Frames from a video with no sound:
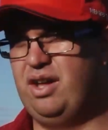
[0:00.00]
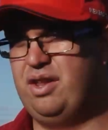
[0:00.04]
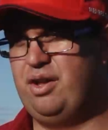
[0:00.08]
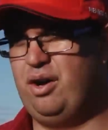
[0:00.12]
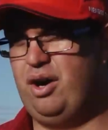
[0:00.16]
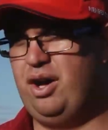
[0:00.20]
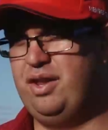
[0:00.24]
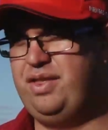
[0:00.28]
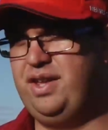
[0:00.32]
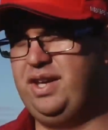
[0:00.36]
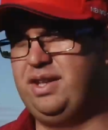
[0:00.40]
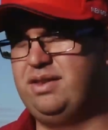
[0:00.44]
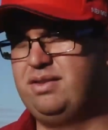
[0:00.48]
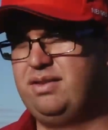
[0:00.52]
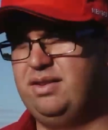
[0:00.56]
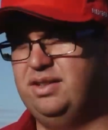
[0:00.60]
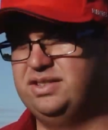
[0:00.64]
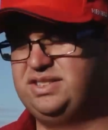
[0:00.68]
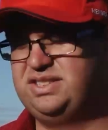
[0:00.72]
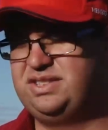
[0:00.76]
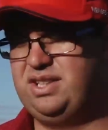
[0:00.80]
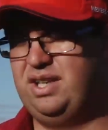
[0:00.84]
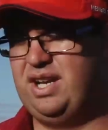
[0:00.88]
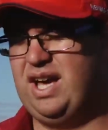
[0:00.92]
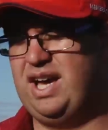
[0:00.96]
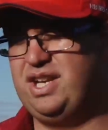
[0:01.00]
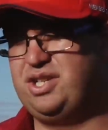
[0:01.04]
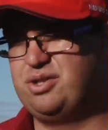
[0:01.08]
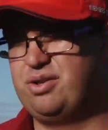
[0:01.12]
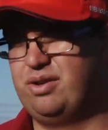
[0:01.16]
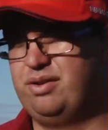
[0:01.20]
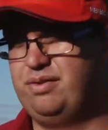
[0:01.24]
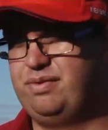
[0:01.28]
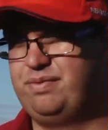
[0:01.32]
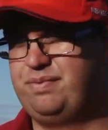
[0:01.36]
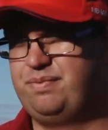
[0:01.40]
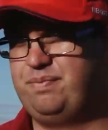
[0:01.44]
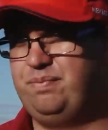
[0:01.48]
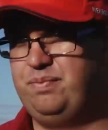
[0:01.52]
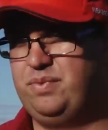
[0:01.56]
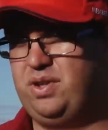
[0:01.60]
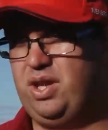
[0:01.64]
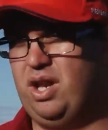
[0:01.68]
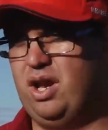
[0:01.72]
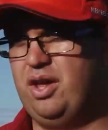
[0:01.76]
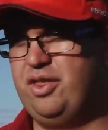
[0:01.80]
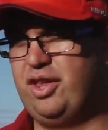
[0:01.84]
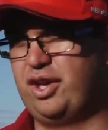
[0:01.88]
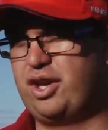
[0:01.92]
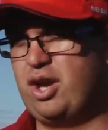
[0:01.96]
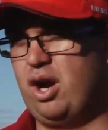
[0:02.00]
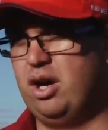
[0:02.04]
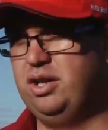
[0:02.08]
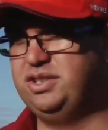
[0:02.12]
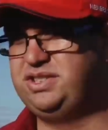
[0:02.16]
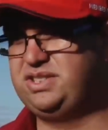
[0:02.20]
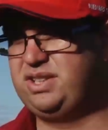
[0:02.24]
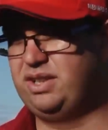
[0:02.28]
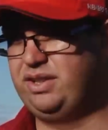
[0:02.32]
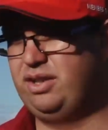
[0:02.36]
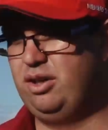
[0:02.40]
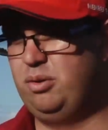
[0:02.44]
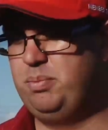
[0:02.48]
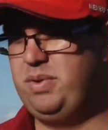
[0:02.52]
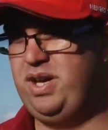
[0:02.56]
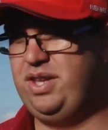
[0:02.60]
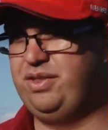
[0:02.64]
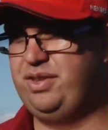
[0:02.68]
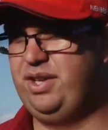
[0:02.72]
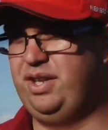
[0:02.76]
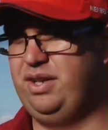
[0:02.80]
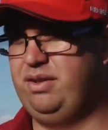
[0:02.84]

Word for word: I, I, think it's the nature of you know the coast a little bit